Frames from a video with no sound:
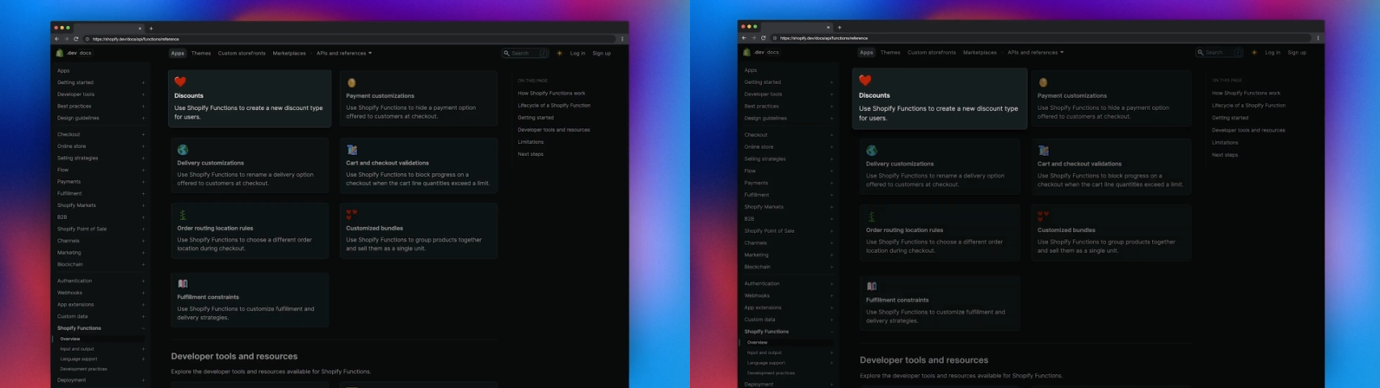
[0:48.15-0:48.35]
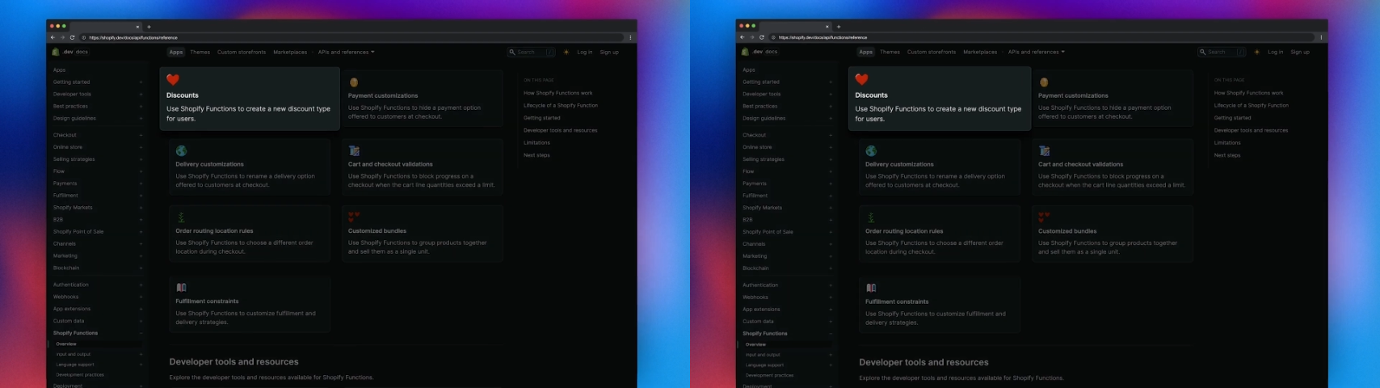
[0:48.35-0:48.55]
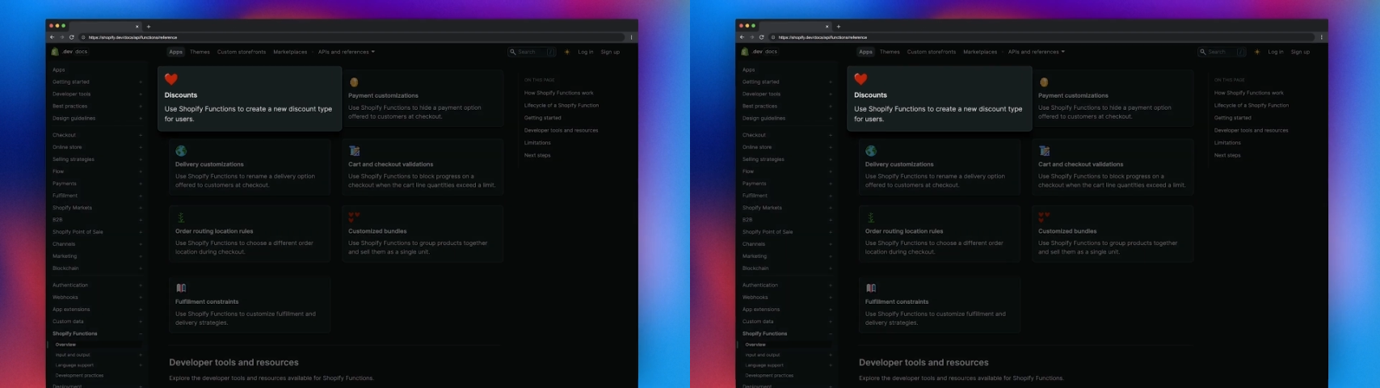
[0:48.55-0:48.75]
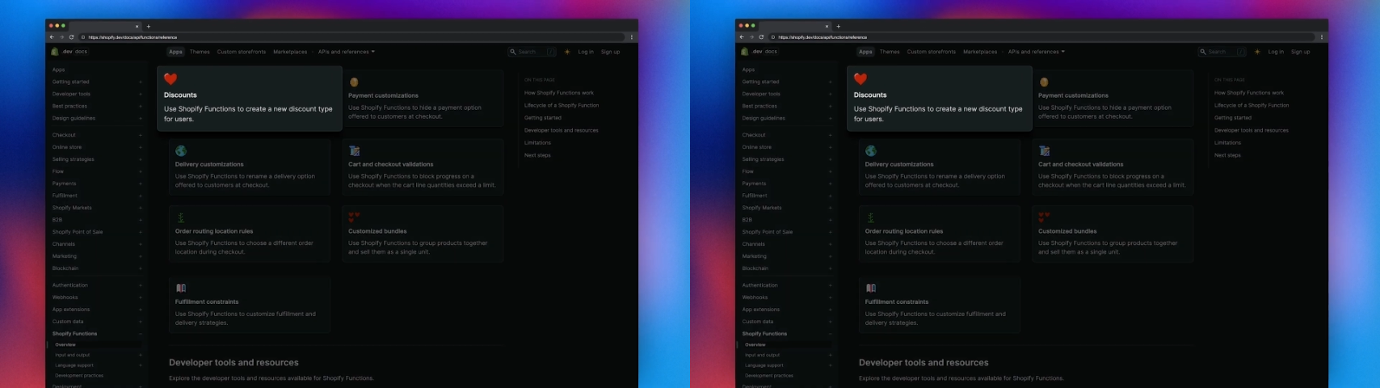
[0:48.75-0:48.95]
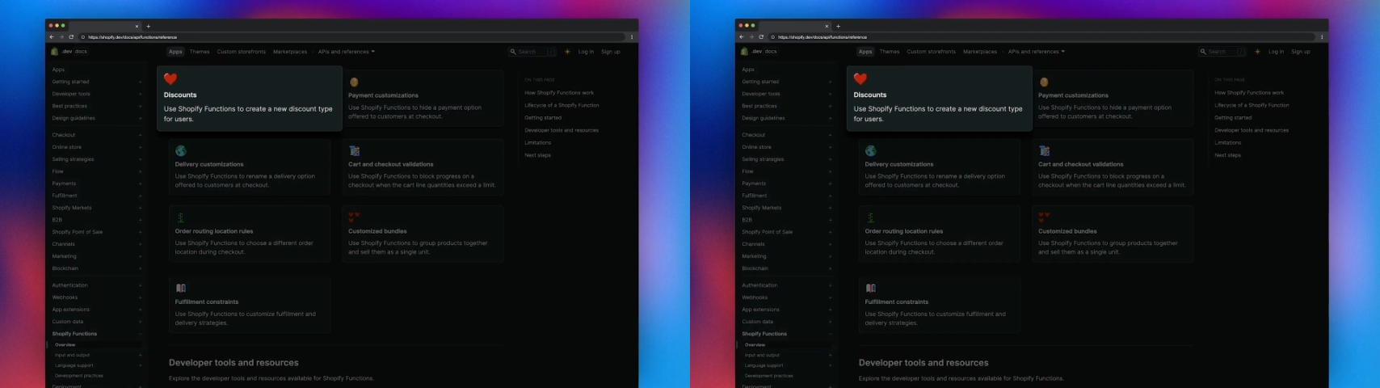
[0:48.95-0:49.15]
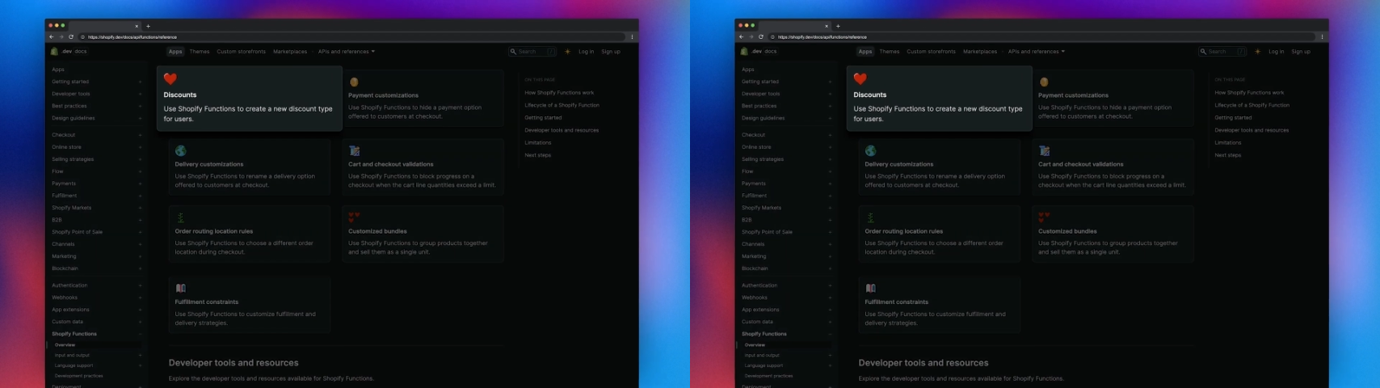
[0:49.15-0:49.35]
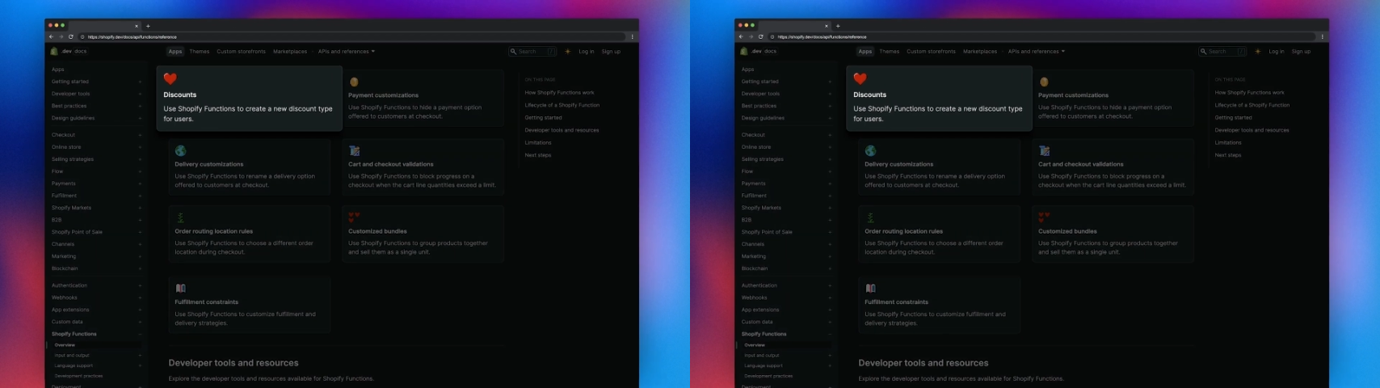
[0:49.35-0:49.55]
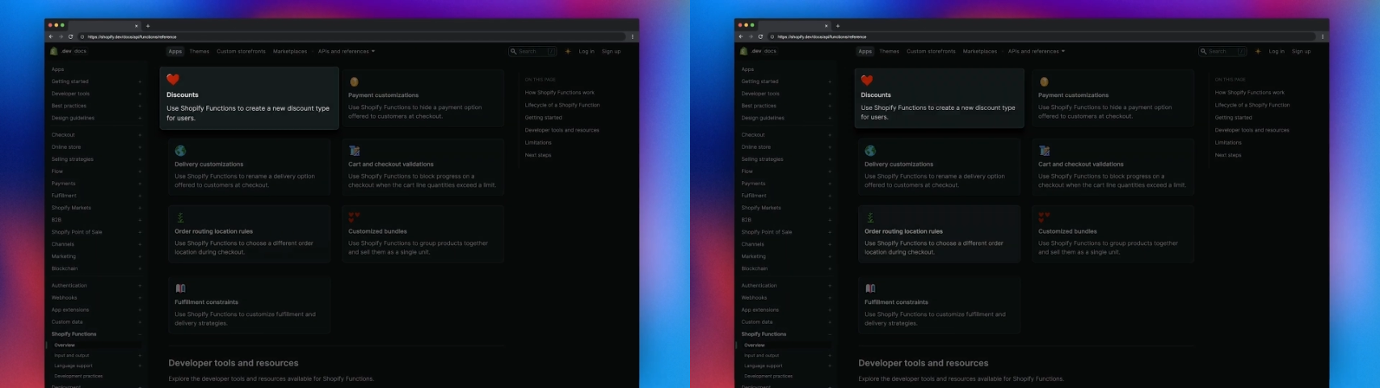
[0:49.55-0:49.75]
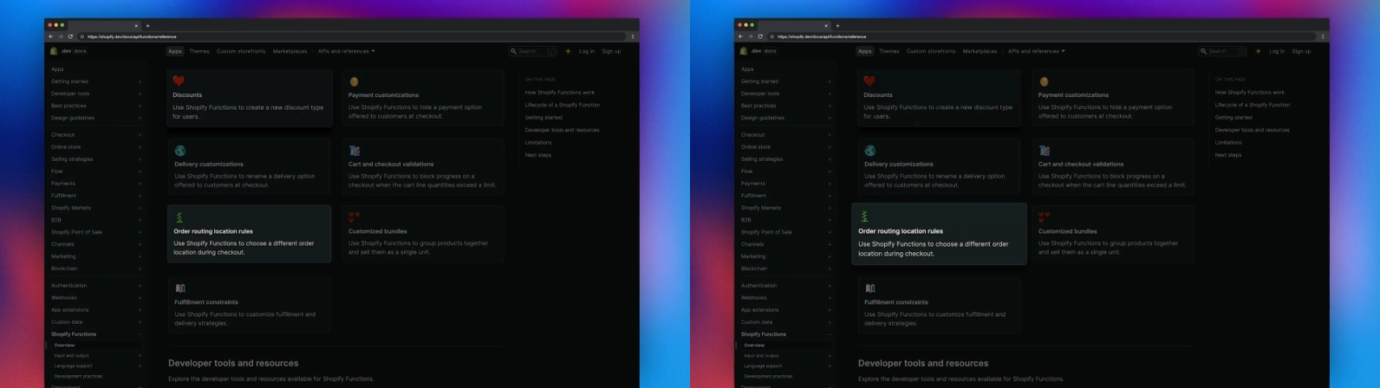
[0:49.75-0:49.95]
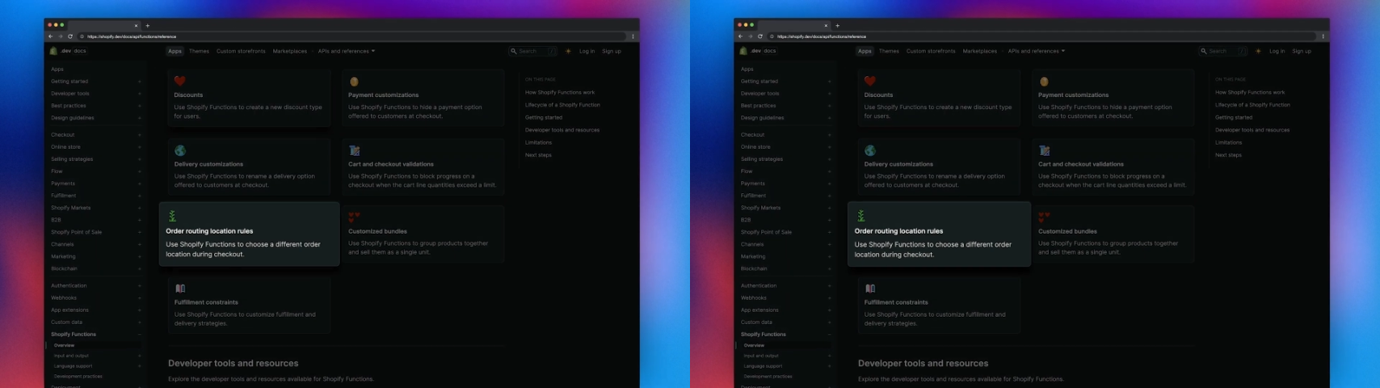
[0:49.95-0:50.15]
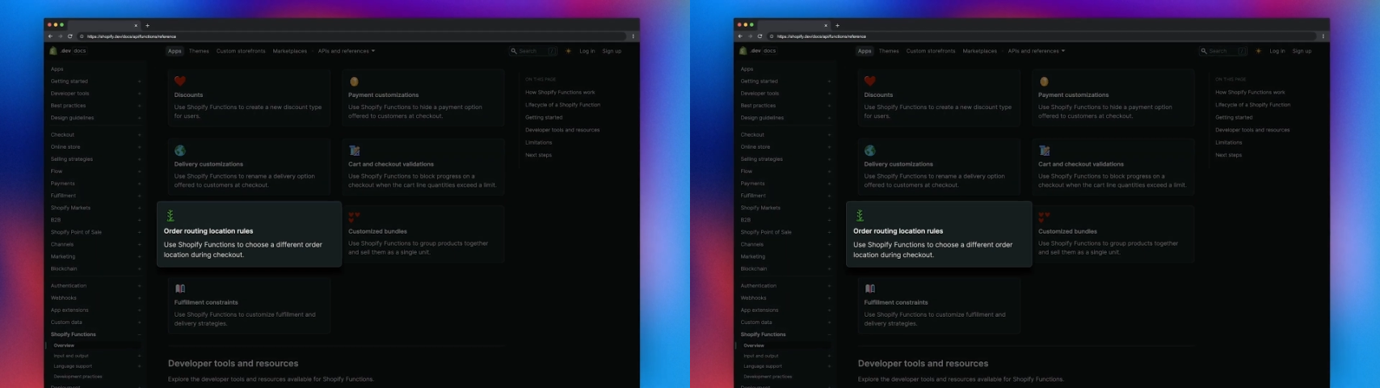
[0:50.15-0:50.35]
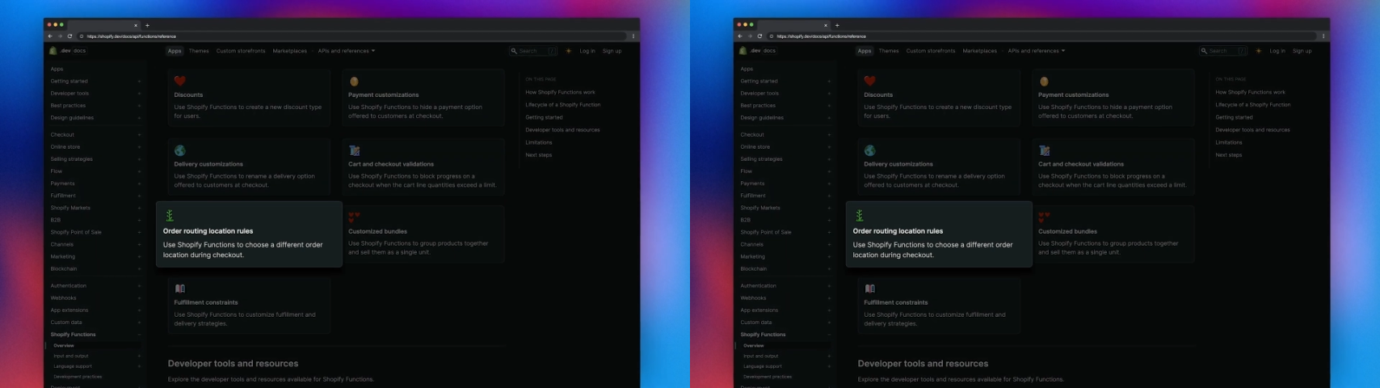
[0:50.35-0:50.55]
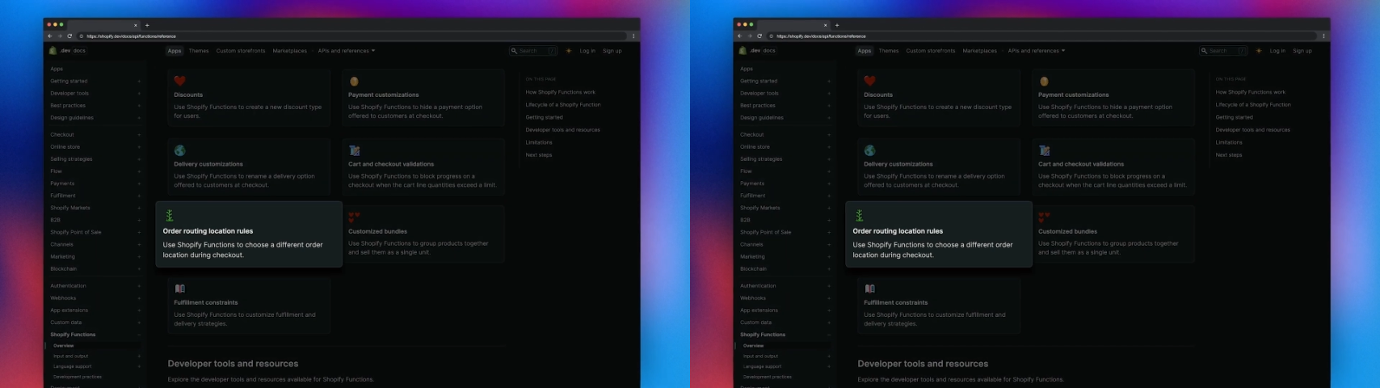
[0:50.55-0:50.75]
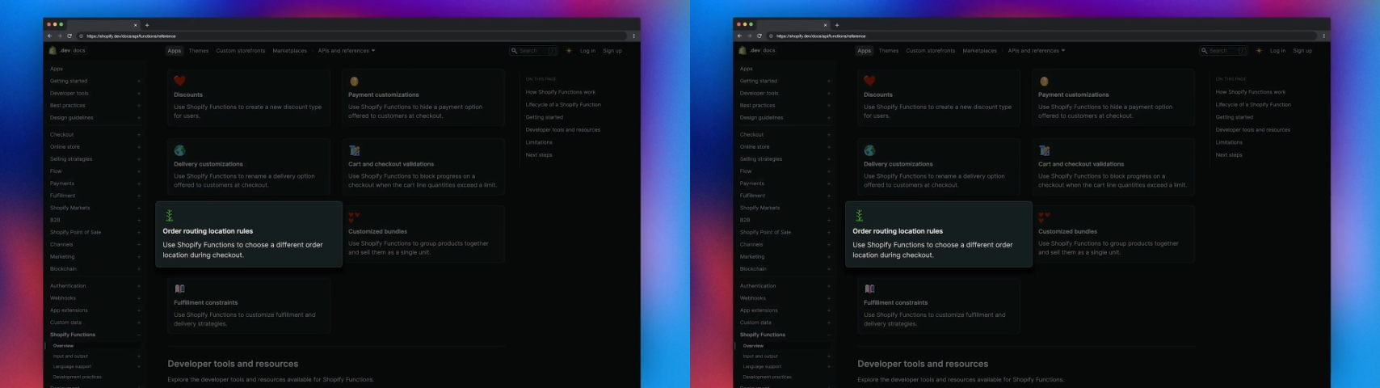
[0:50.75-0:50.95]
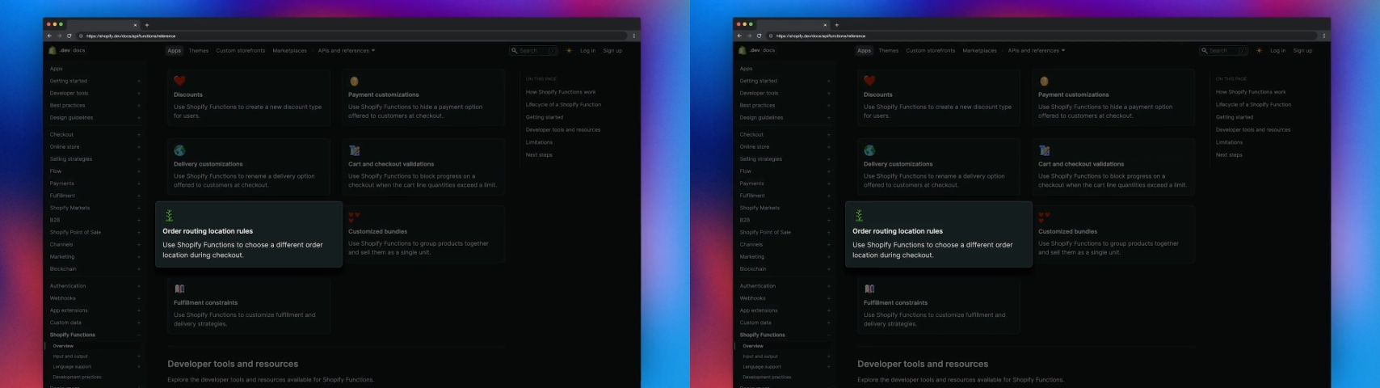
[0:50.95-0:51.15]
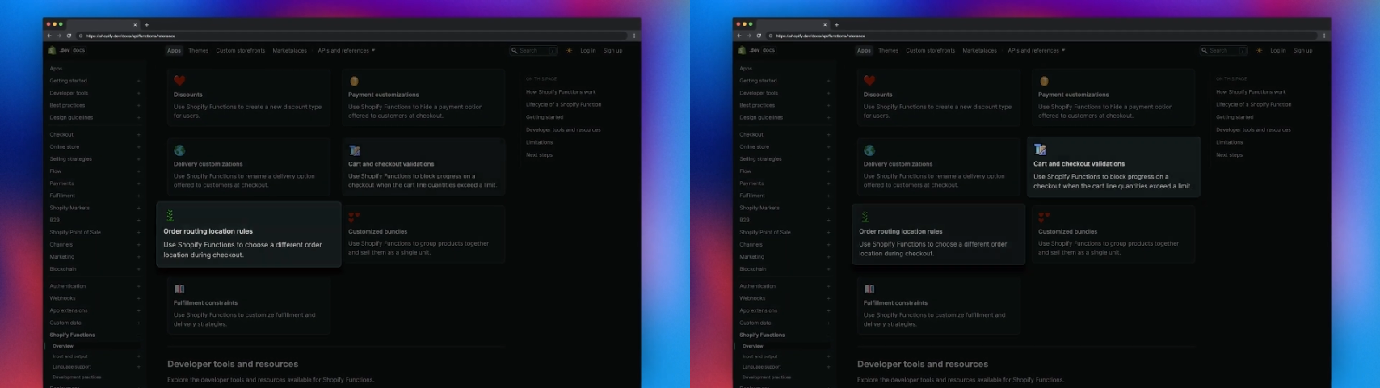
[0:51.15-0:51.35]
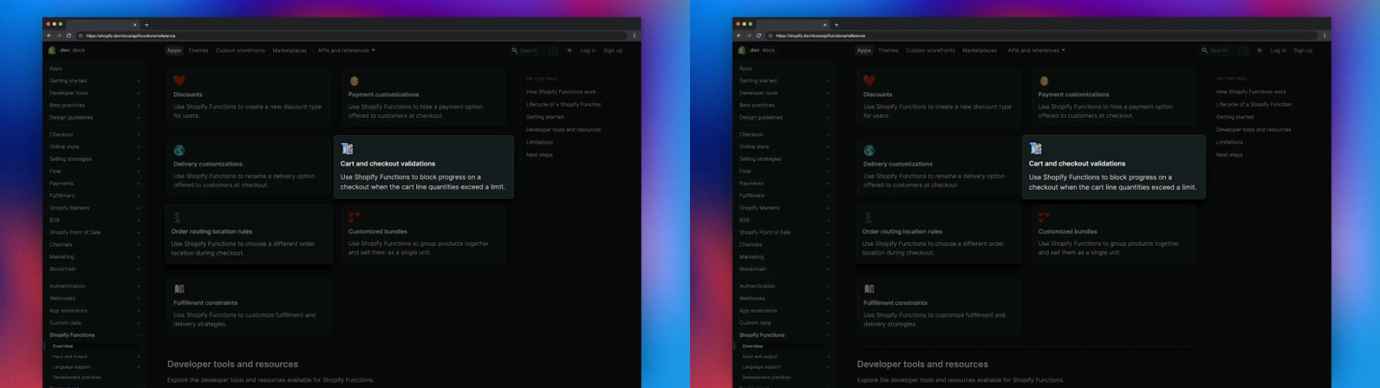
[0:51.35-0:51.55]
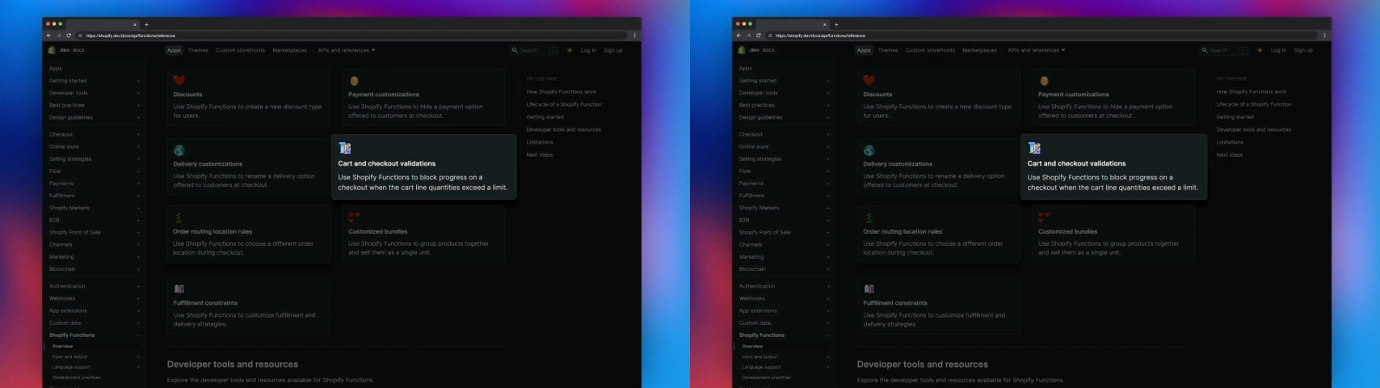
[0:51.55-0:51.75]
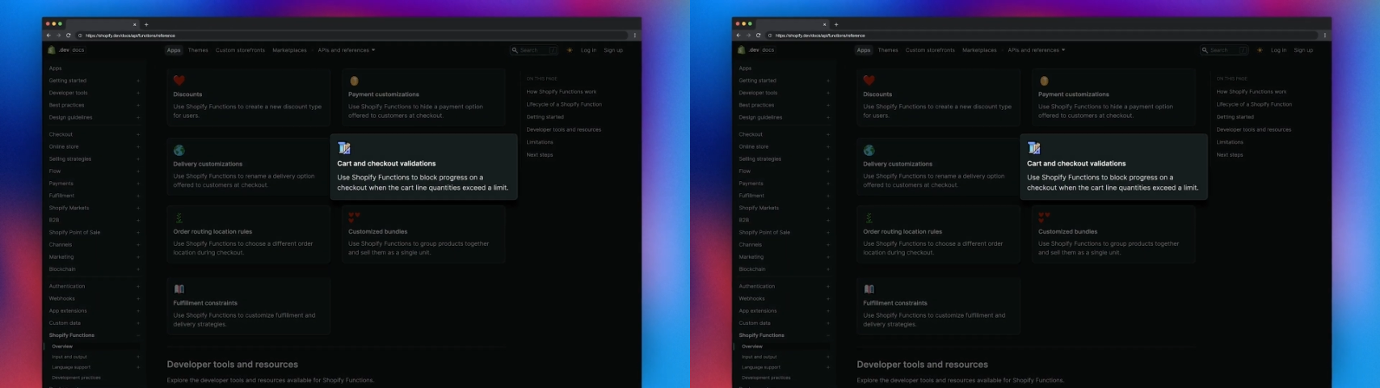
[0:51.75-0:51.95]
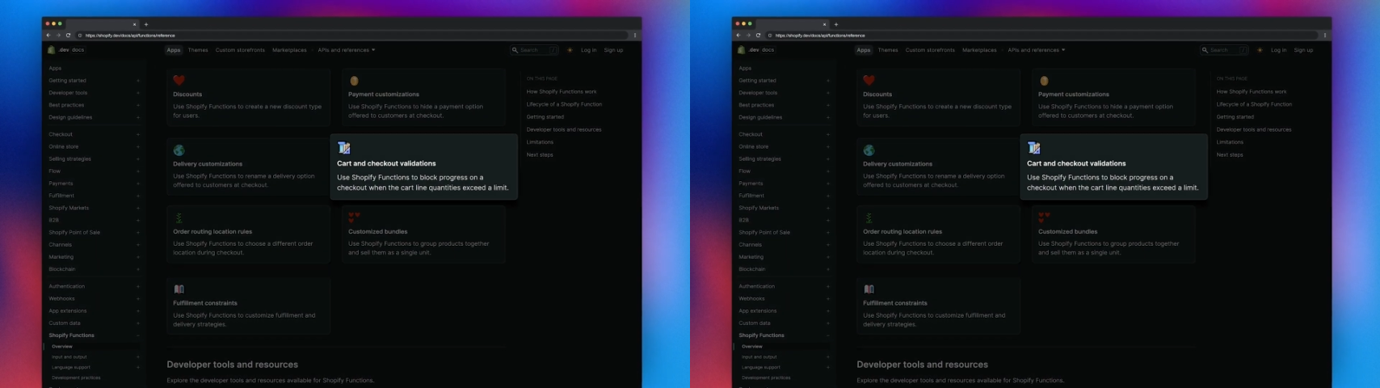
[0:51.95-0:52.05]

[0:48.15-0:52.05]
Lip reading: [unreadable: no face in view]